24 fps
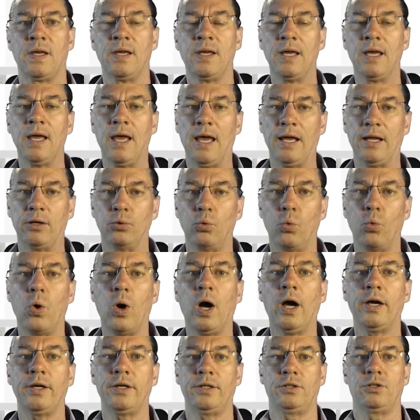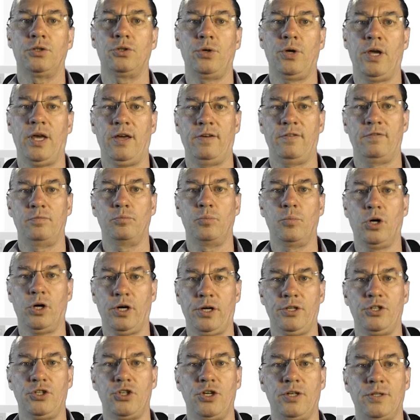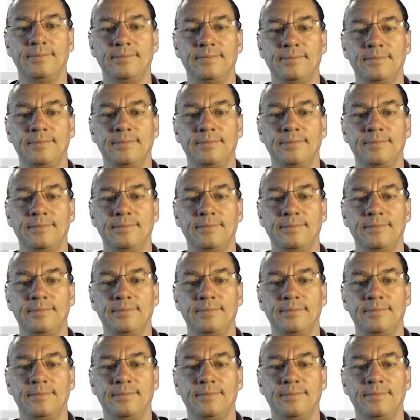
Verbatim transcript: and why to have margins.